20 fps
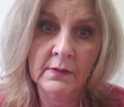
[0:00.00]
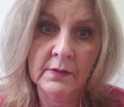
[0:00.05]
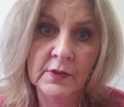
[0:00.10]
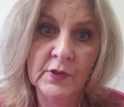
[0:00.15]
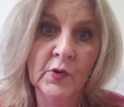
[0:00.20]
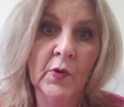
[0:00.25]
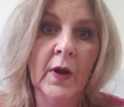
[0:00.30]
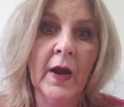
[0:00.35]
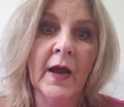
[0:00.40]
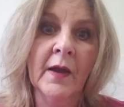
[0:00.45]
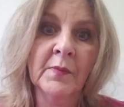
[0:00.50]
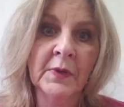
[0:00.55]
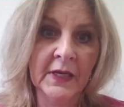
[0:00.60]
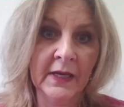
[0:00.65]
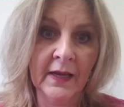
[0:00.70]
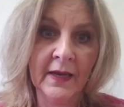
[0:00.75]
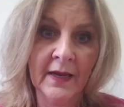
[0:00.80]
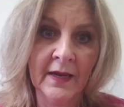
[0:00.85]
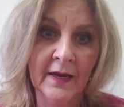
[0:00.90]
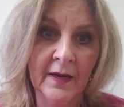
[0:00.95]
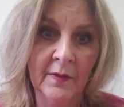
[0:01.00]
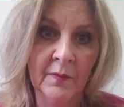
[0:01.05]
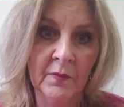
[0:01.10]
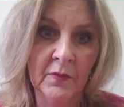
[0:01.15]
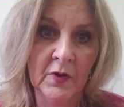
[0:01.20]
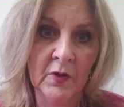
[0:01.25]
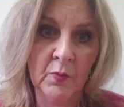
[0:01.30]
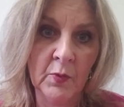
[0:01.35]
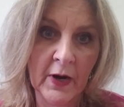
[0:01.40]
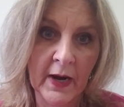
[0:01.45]
So I
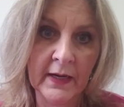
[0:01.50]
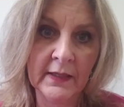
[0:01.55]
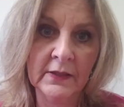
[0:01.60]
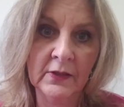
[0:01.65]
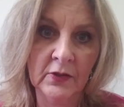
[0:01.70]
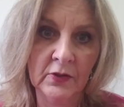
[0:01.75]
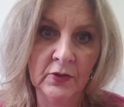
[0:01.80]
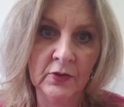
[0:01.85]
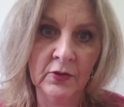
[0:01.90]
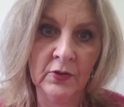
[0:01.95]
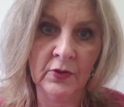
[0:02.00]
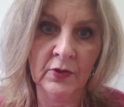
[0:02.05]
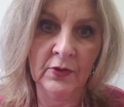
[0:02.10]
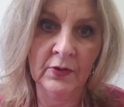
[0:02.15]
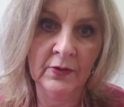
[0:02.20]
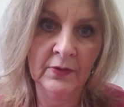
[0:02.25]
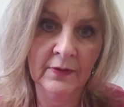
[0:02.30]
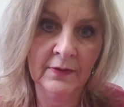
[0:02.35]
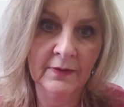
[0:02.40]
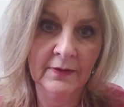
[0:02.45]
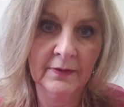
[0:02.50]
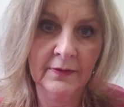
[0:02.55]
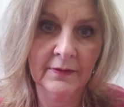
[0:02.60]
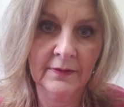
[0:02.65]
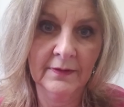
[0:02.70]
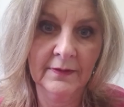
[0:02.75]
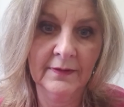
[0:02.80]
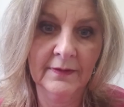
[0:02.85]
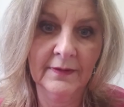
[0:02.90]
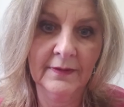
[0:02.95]
became the practitioner
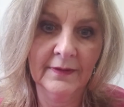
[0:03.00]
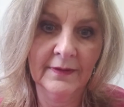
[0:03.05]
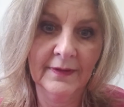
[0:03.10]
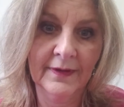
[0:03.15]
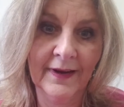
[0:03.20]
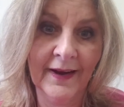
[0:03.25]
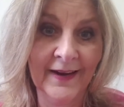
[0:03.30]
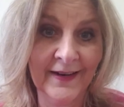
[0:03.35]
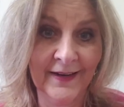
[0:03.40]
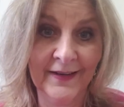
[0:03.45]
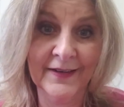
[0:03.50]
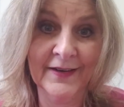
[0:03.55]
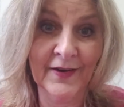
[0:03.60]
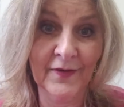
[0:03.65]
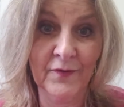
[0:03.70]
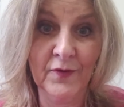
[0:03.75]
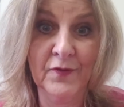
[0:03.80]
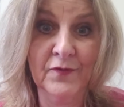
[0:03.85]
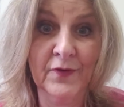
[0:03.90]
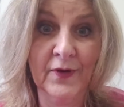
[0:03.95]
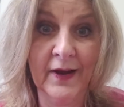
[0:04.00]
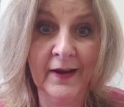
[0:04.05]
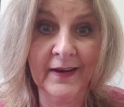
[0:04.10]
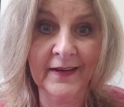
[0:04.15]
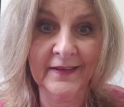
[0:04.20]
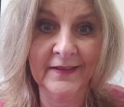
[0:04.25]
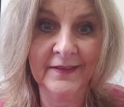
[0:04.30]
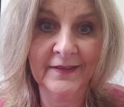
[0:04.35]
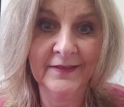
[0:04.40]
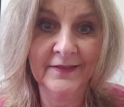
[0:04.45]
I could never
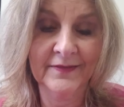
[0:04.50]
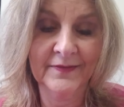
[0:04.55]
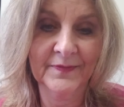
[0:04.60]
find